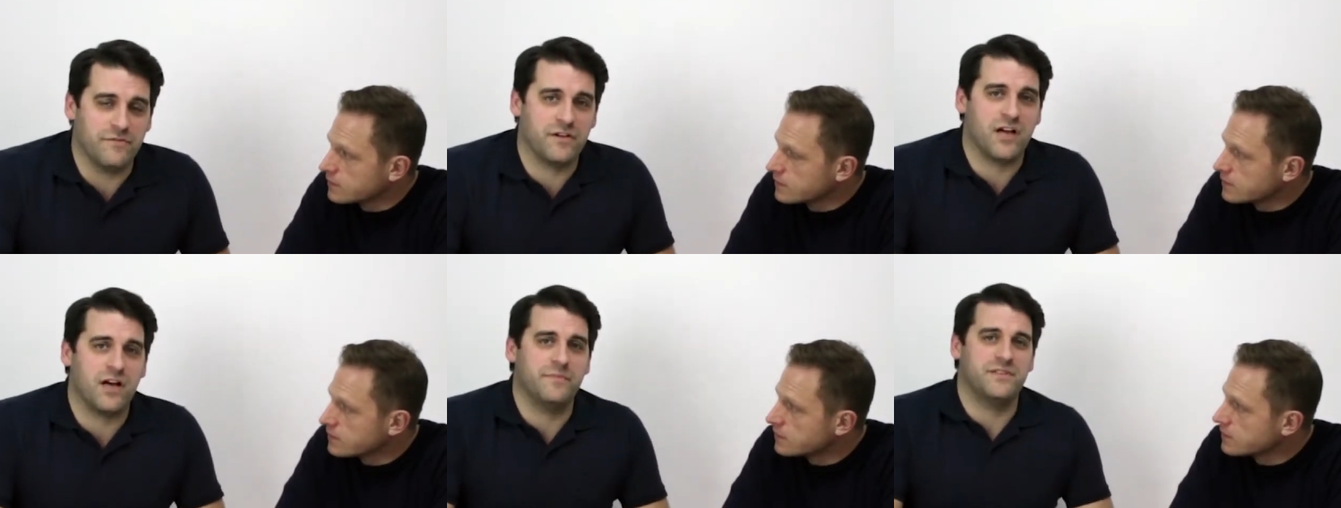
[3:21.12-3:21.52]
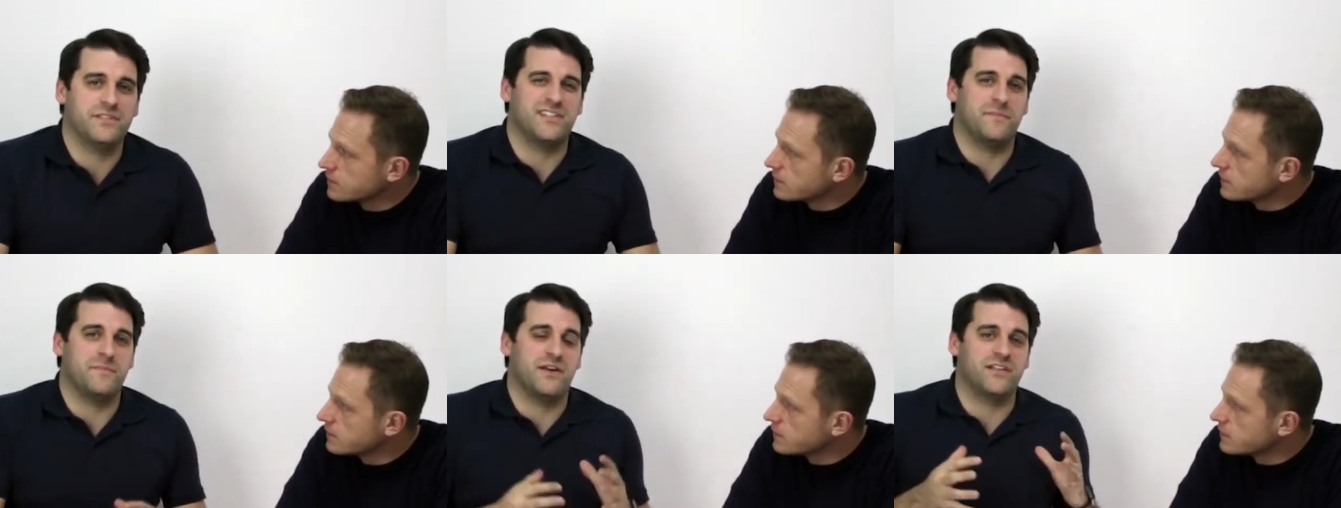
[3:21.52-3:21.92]
Speaker 1: and overcome is
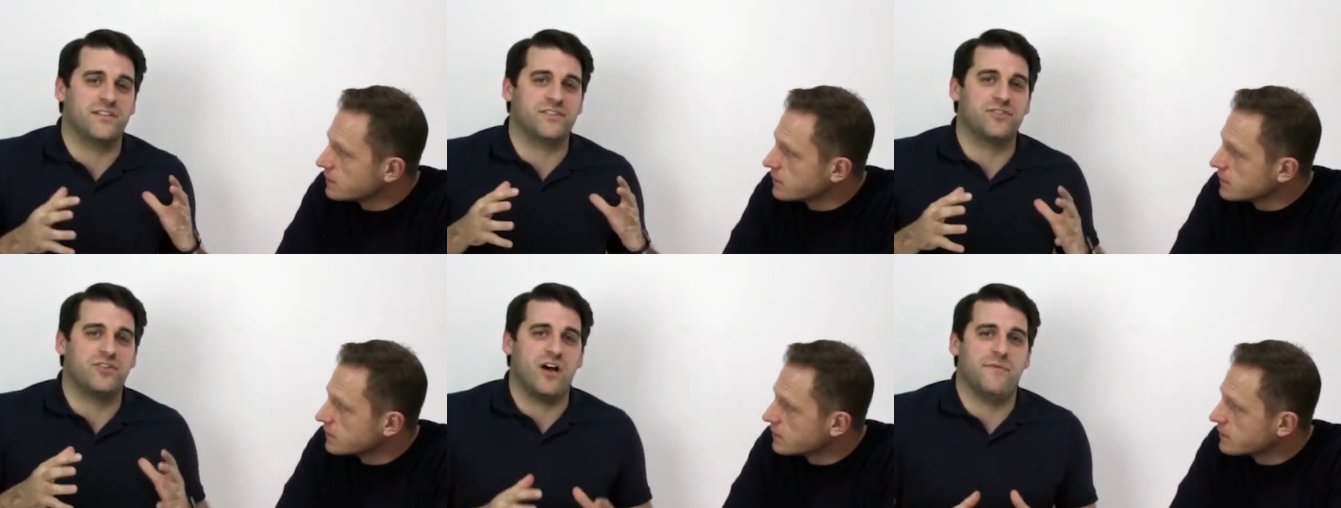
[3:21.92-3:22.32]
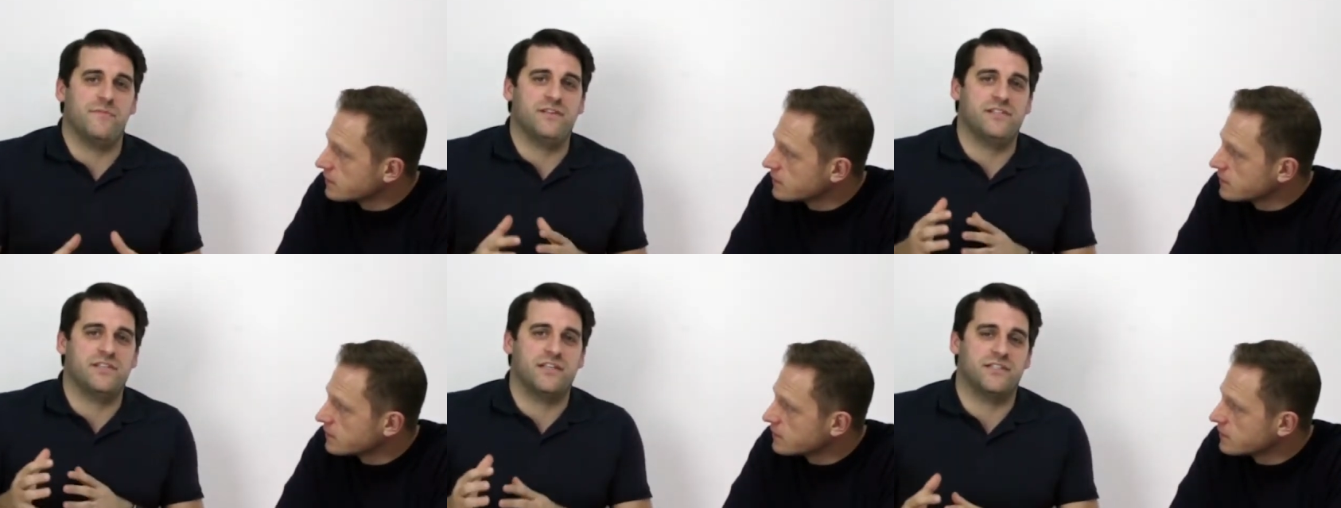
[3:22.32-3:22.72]
the amount of time
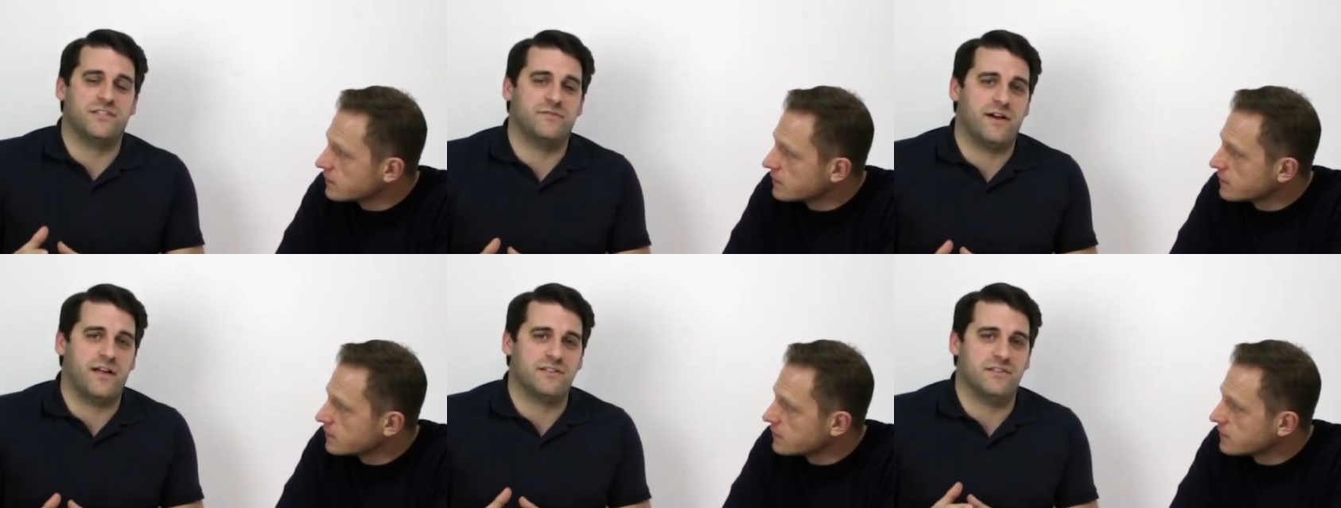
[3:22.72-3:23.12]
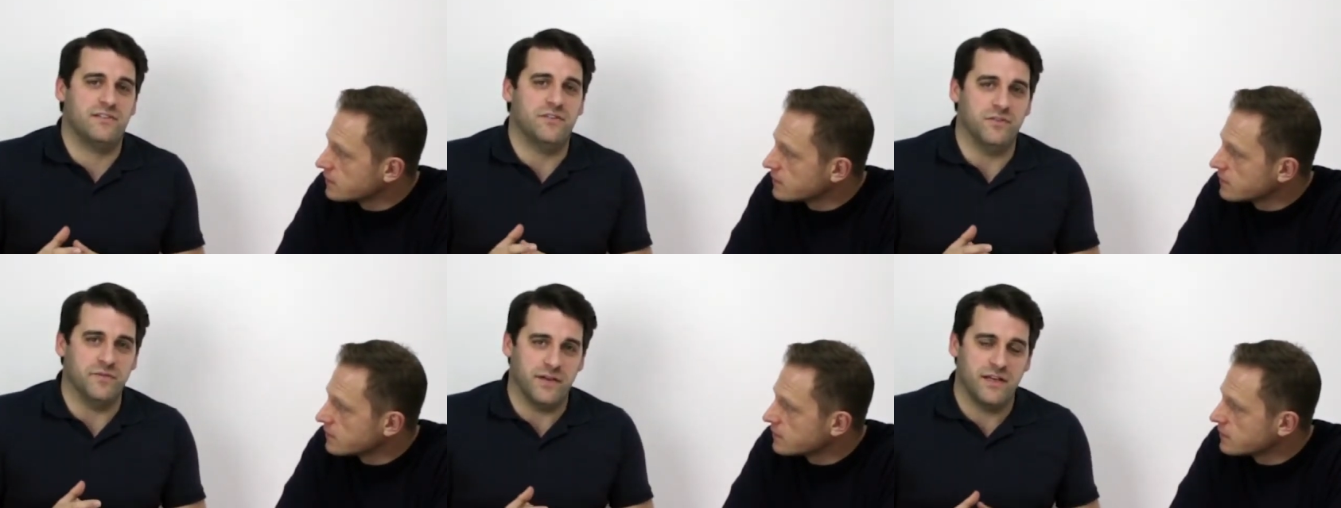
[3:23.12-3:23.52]
it takes to actually
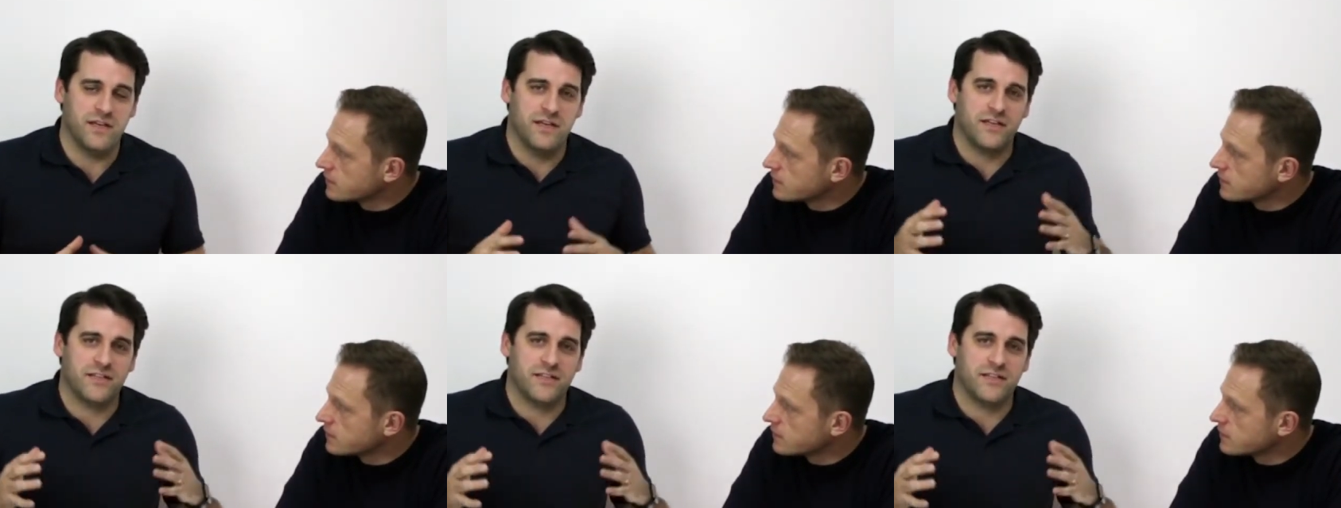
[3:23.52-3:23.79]
do it.